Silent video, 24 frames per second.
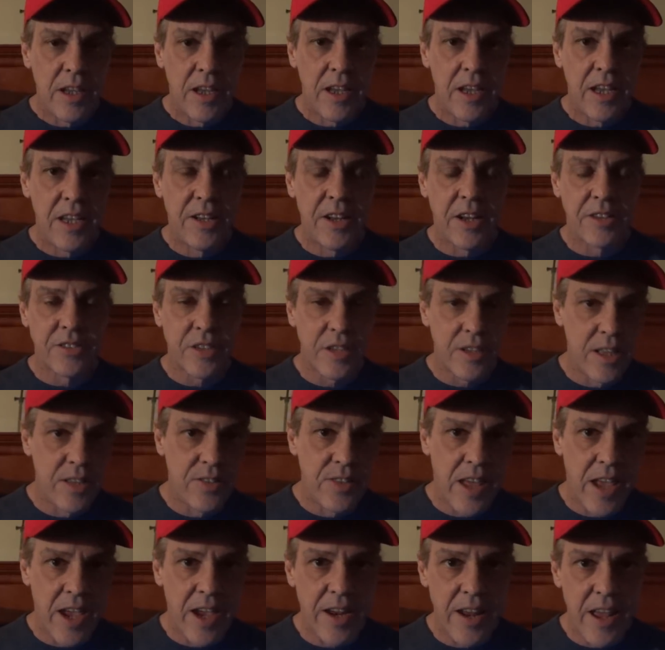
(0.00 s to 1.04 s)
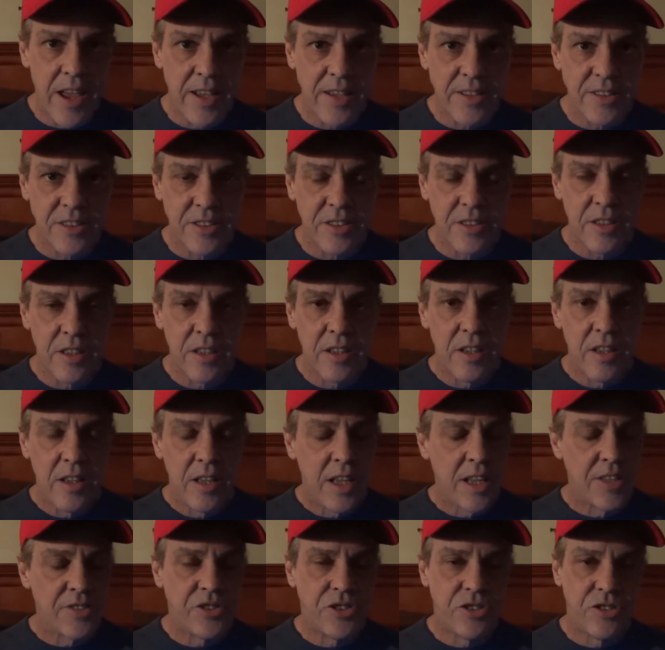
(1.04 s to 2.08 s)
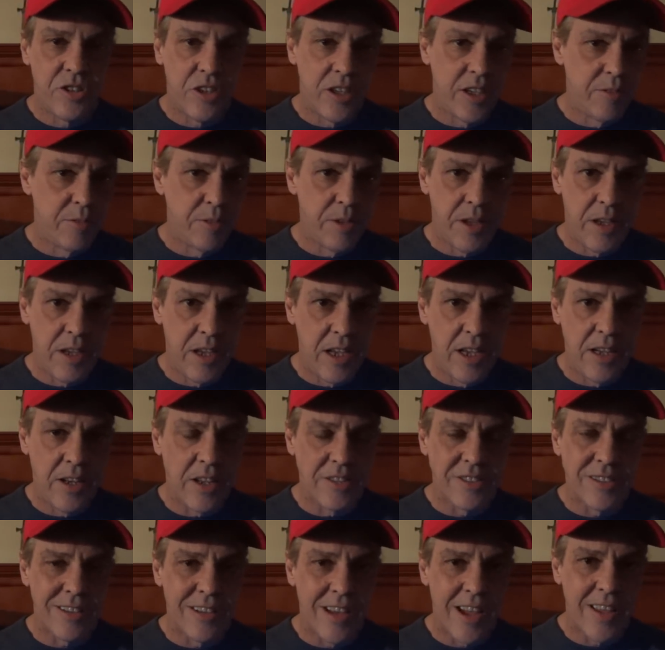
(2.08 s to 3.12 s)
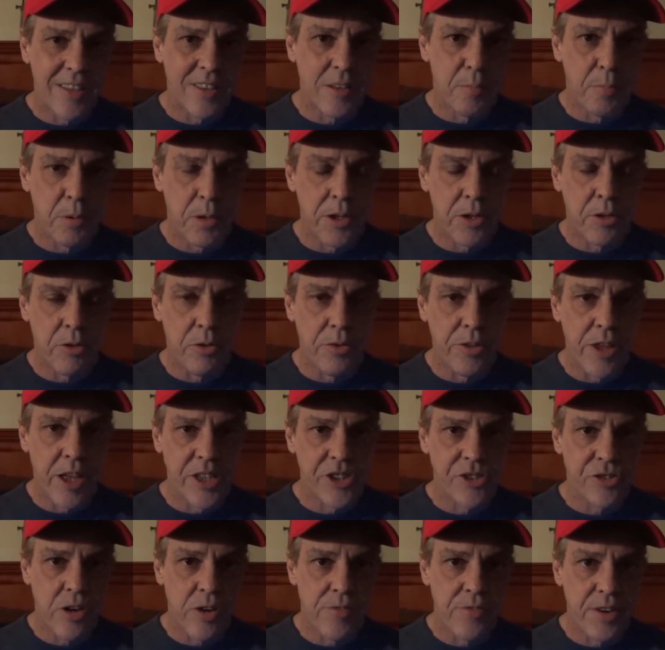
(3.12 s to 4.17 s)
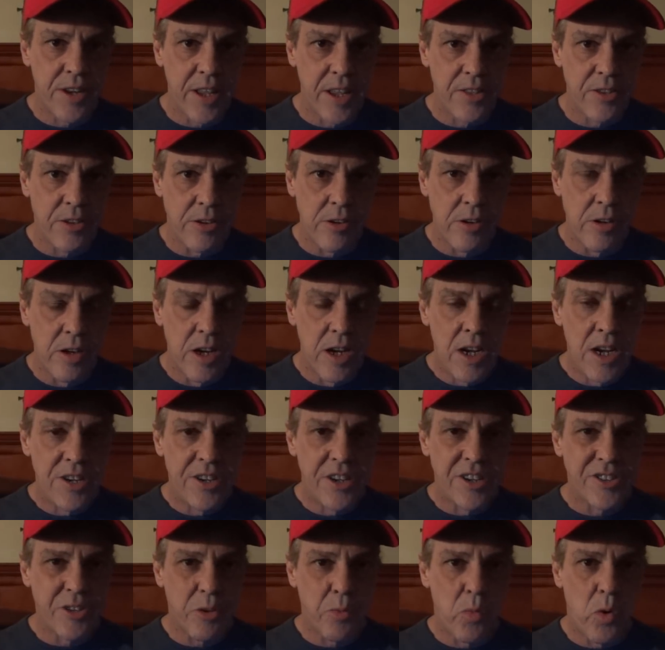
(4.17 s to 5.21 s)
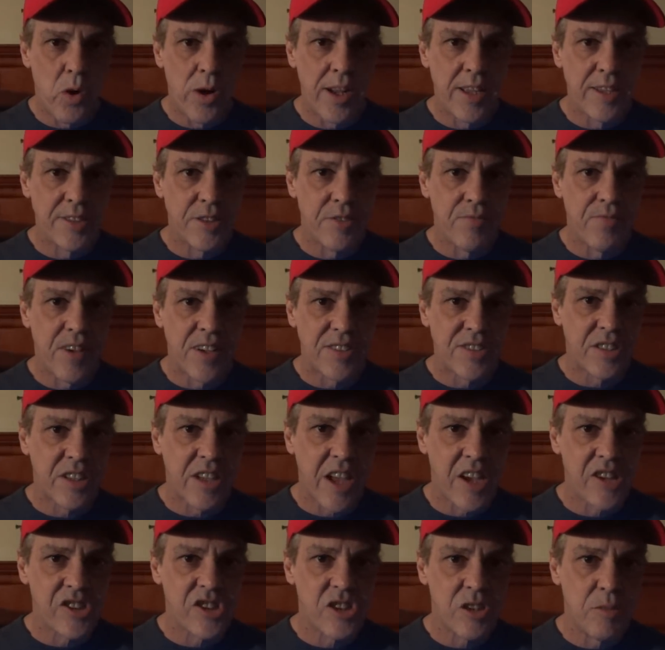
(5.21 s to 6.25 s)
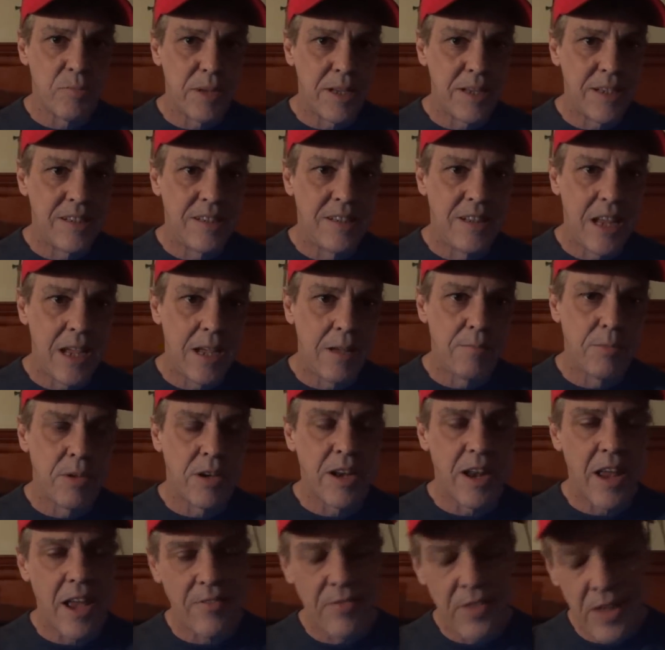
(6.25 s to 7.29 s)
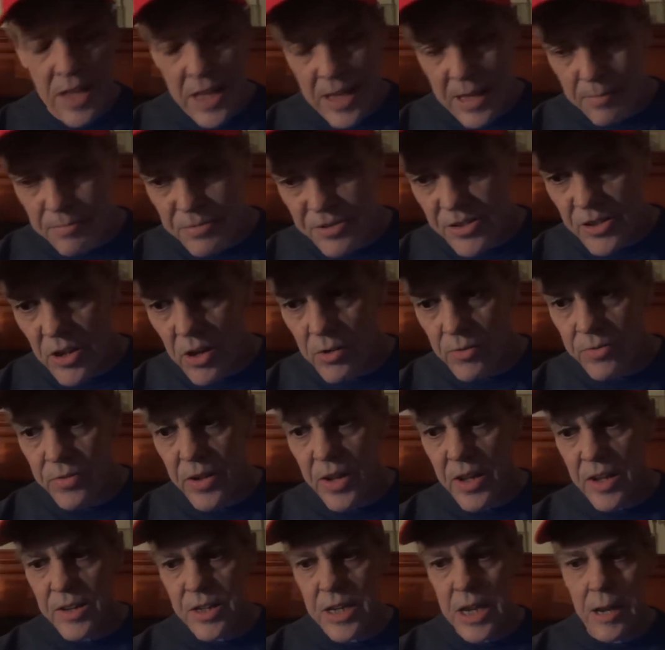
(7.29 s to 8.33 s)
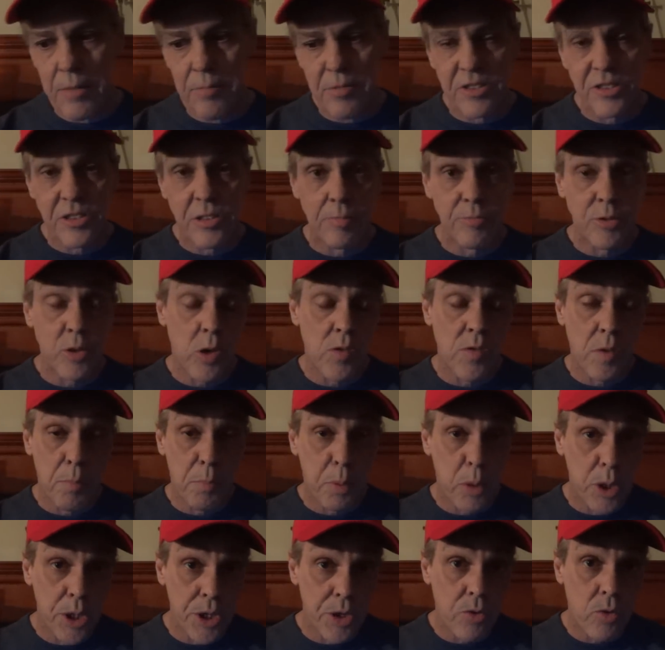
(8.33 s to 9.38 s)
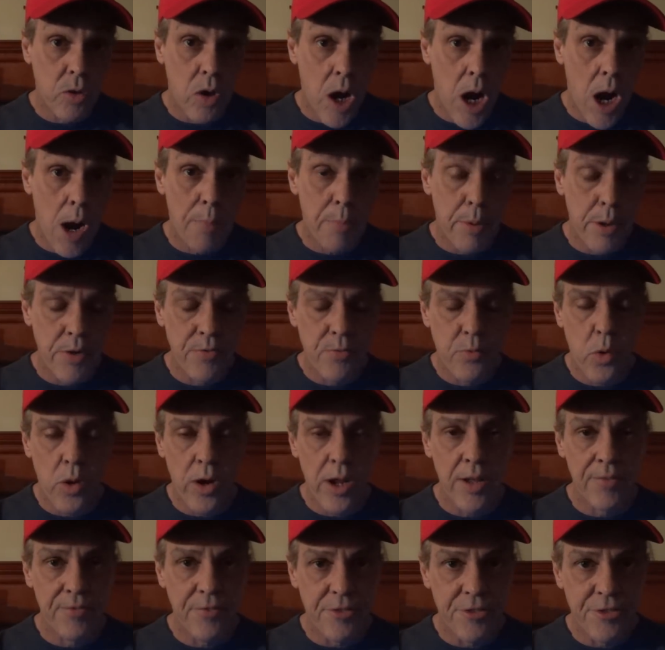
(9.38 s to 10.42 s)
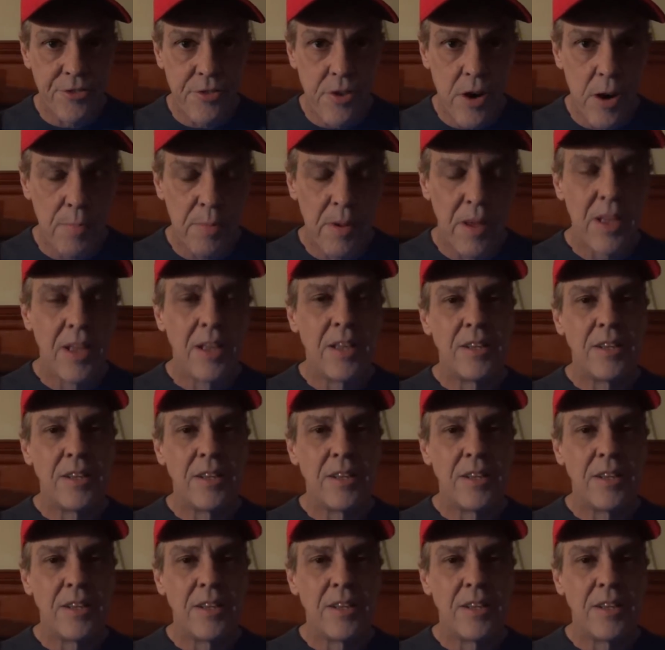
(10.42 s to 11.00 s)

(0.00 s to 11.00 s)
He doesn't need the headaches. He doesn't like the political nature of it either. Doesn't want his investigation to be deemed and have himself deemed as some sort of a political operative working for Trump.